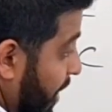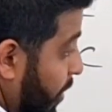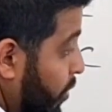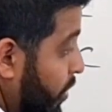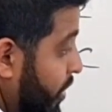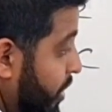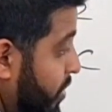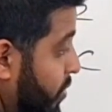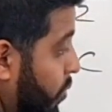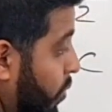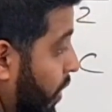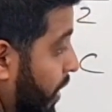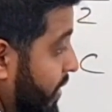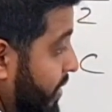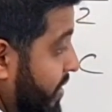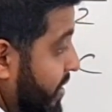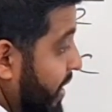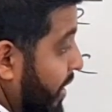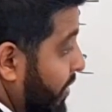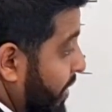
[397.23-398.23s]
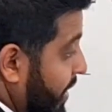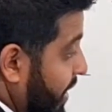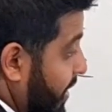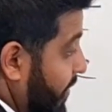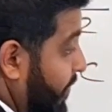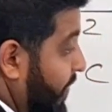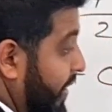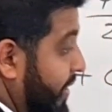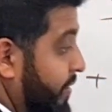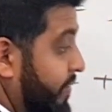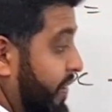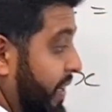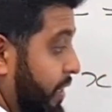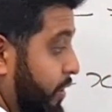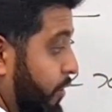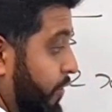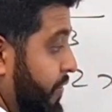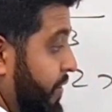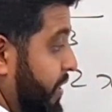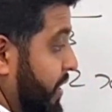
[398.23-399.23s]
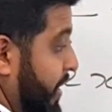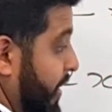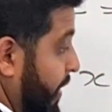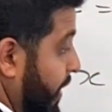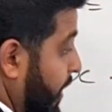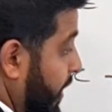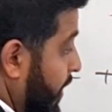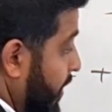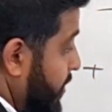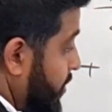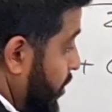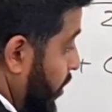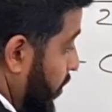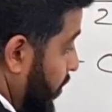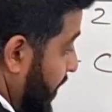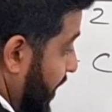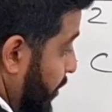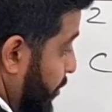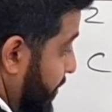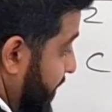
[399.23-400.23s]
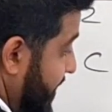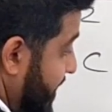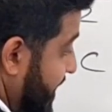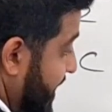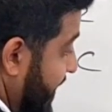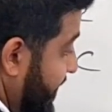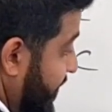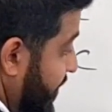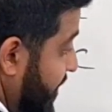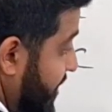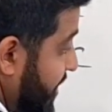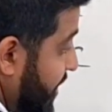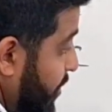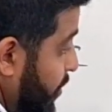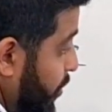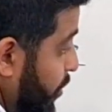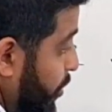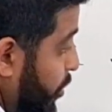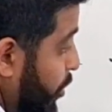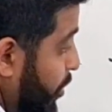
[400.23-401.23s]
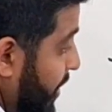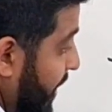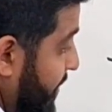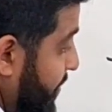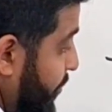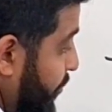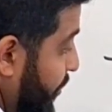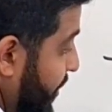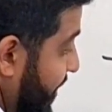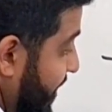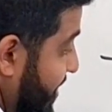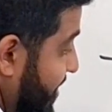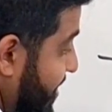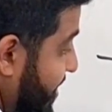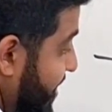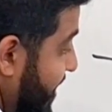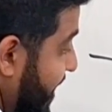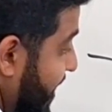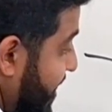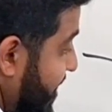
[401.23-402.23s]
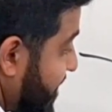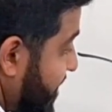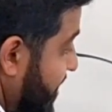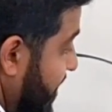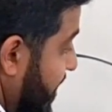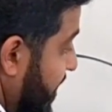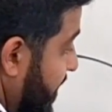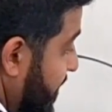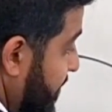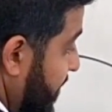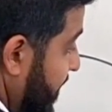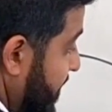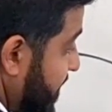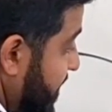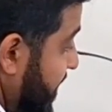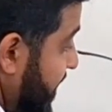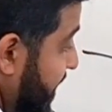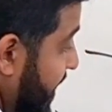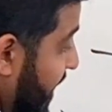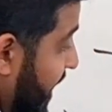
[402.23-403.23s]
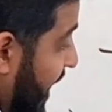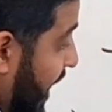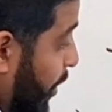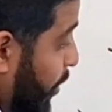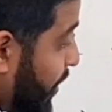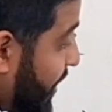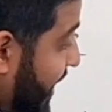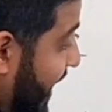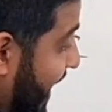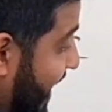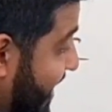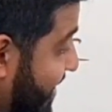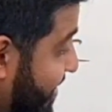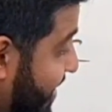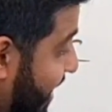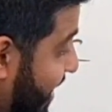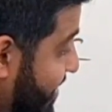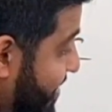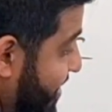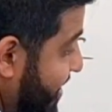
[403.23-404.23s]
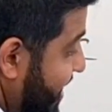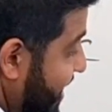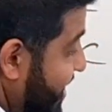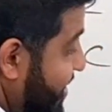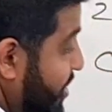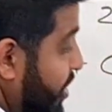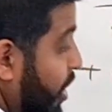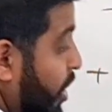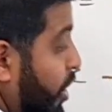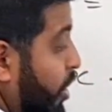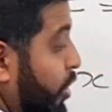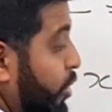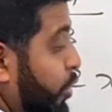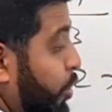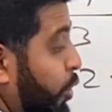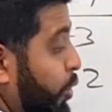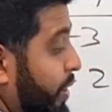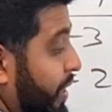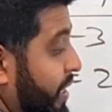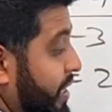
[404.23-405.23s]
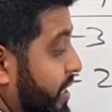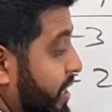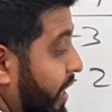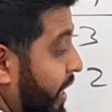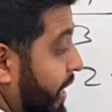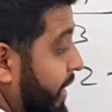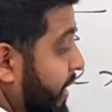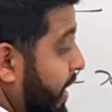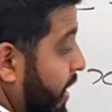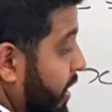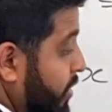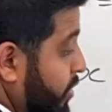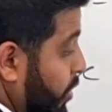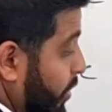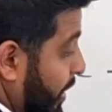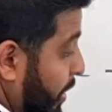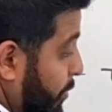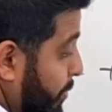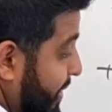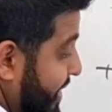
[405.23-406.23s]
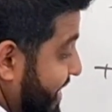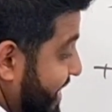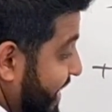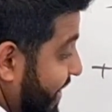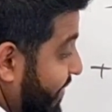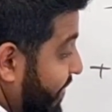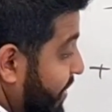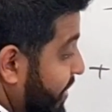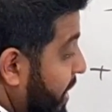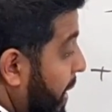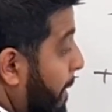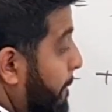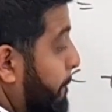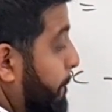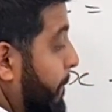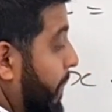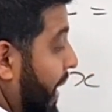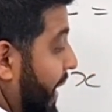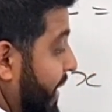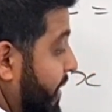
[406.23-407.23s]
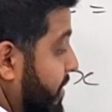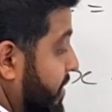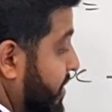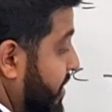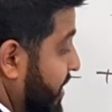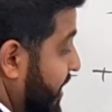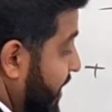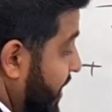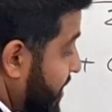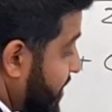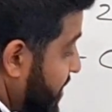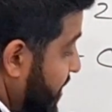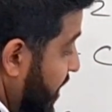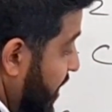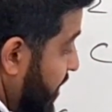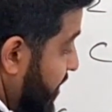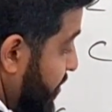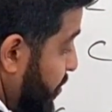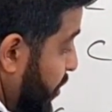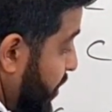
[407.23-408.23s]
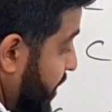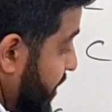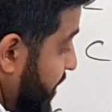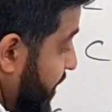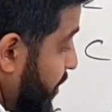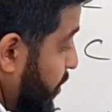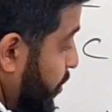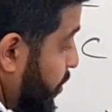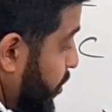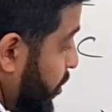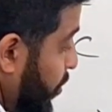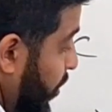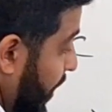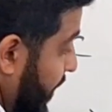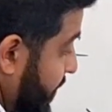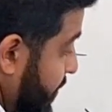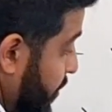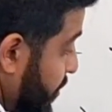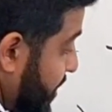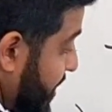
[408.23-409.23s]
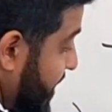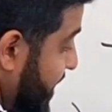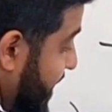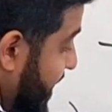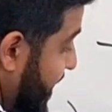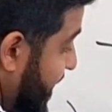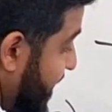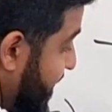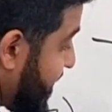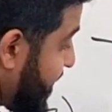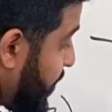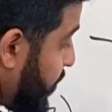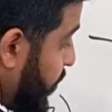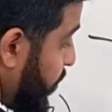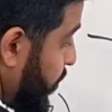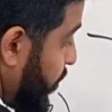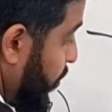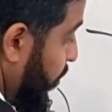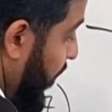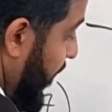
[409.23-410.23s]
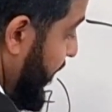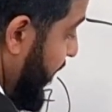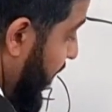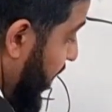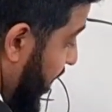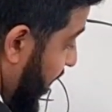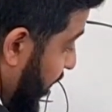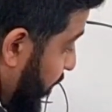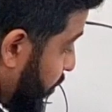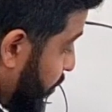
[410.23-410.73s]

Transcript: will just work this out and I'll find the value of c. So that will be 7 is equal to 2 times 3 is 6 plus c. I will take that 6 to this side. So that will be 7 minus 6, which is equal to 1. So c is equal to 1. I could